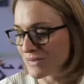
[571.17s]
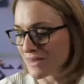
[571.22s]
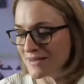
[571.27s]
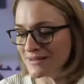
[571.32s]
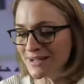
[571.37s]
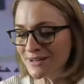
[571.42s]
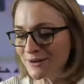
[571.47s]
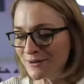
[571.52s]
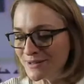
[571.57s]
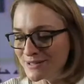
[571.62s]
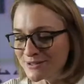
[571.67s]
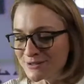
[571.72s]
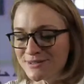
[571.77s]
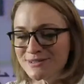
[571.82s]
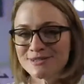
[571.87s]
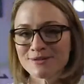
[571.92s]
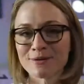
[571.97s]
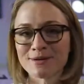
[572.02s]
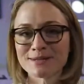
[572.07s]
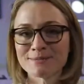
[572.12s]
I know
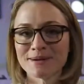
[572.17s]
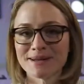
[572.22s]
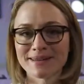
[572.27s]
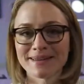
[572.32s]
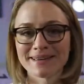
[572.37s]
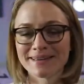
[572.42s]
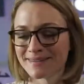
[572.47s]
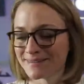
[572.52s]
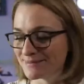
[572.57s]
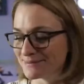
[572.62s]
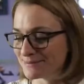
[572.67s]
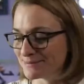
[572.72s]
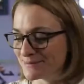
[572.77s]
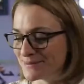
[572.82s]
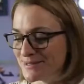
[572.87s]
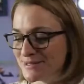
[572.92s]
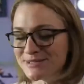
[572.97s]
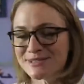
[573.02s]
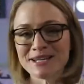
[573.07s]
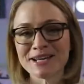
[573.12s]
Adrian's always my like,
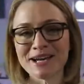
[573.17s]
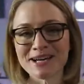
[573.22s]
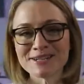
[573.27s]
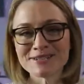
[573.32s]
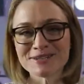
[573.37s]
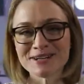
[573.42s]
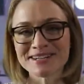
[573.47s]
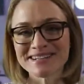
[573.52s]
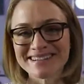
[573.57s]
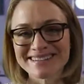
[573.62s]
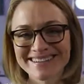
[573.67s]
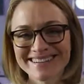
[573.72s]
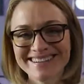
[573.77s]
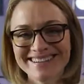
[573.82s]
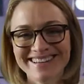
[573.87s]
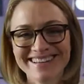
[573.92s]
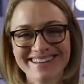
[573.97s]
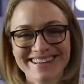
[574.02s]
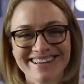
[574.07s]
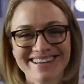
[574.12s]
stay hydrated,
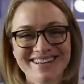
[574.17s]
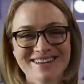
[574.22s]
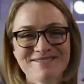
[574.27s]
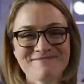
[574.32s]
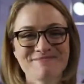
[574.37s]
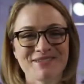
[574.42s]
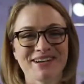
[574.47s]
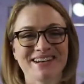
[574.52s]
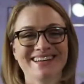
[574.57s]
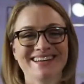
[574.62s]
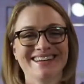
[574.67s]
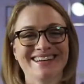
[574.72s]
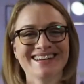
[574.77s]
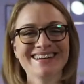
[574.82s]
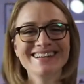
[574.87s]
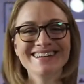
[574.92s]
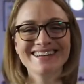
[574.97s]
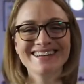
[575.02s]
buddy.